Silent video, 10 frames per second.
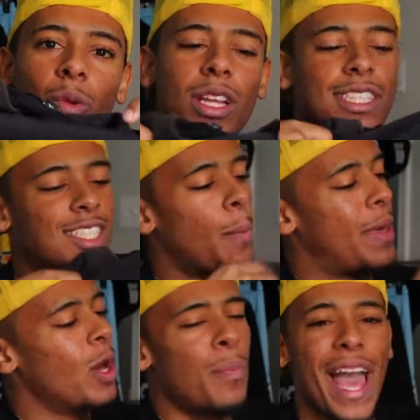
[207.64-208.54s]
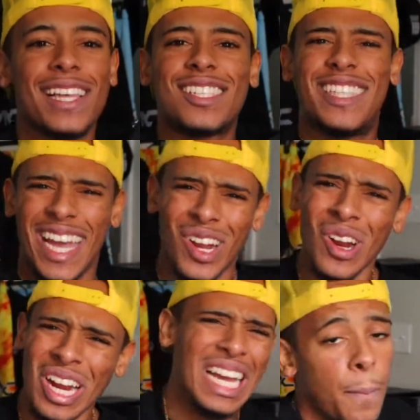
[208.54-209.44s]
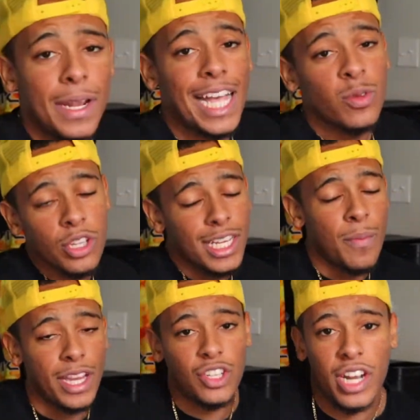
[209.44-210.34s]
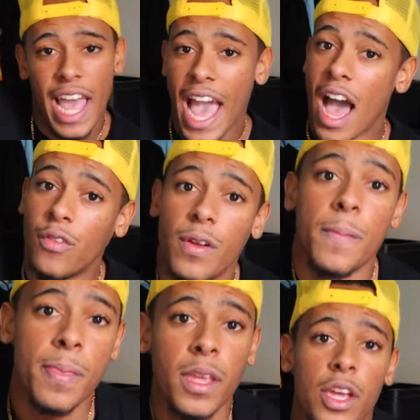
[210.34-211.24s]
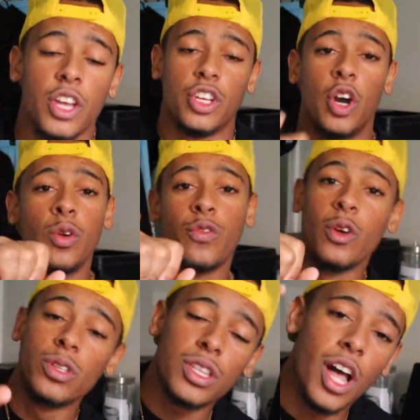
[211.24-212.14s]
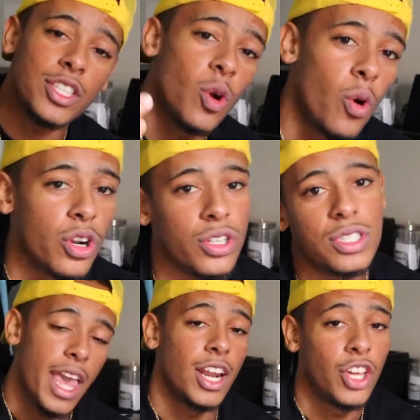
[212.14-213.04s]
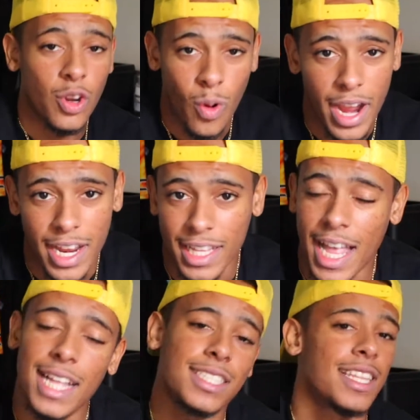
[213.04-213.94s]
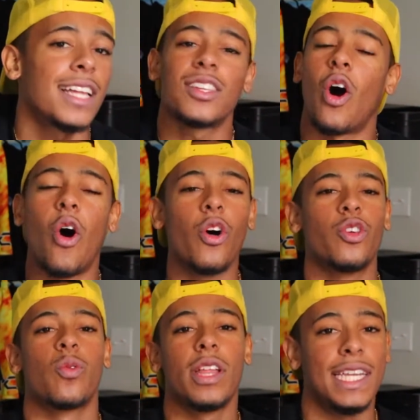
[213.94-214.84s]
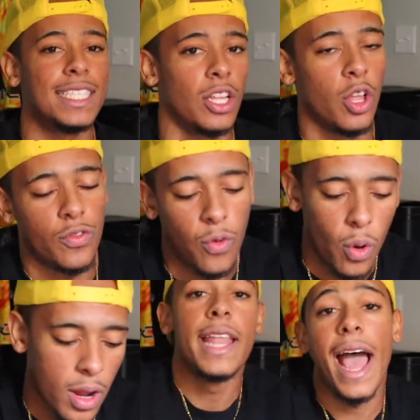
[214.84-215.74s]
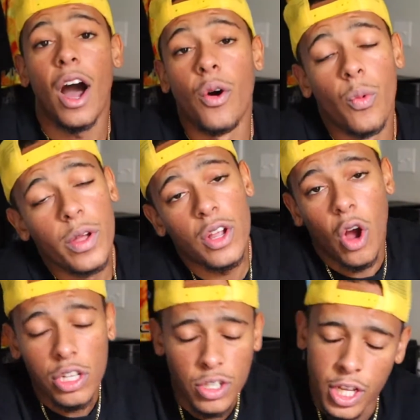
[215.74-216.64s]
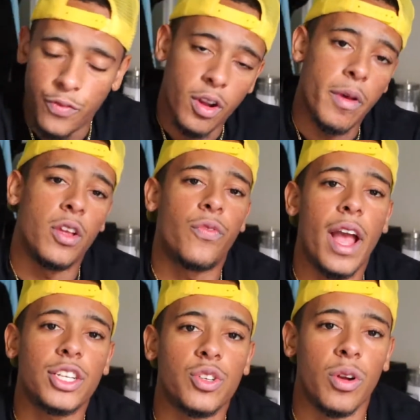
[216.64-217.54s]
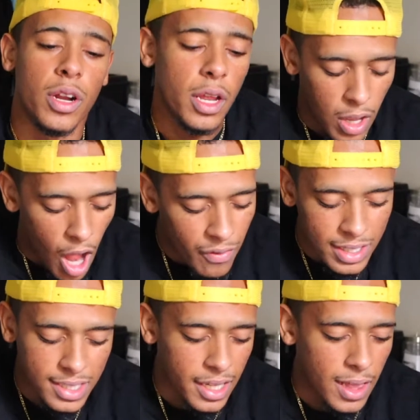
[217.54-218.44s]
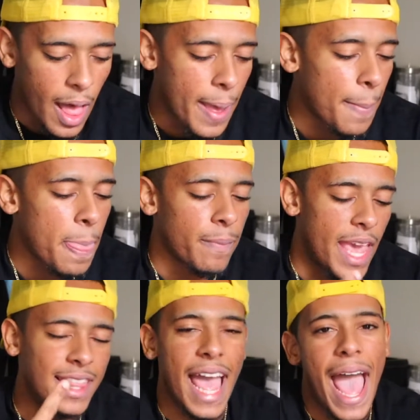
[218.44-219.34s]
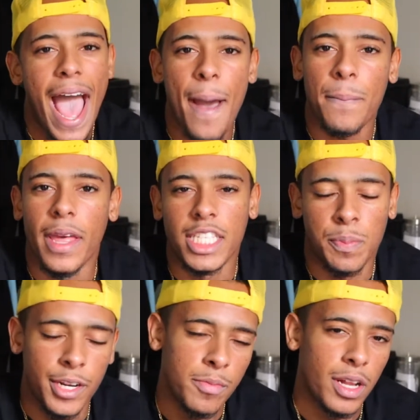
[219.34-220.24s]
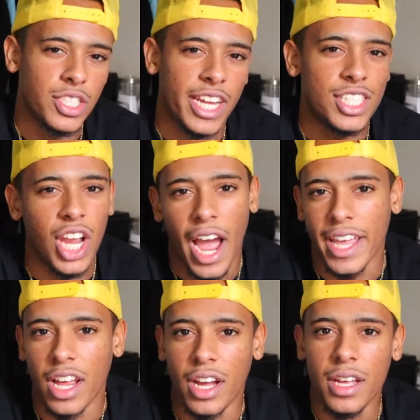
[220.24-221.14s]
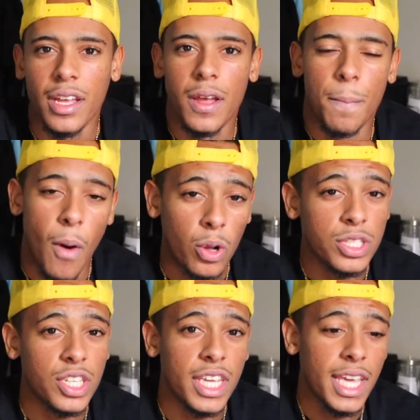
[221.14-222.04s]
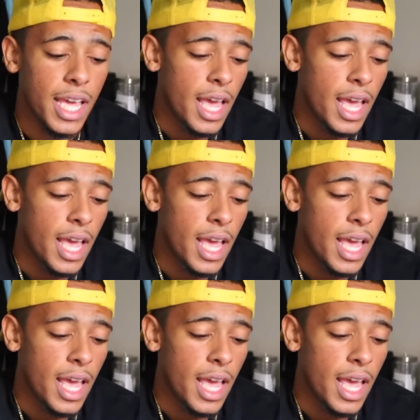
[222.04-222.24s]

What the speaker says: is this, a peel back sticker? But that's what you need to make sure they have. Good reviews, lots of orders, and a good rating. That's all you really need to look for. Now, when you're also looking for a manufacturer, obviously, like in the app, it's pretty much like China, mostly.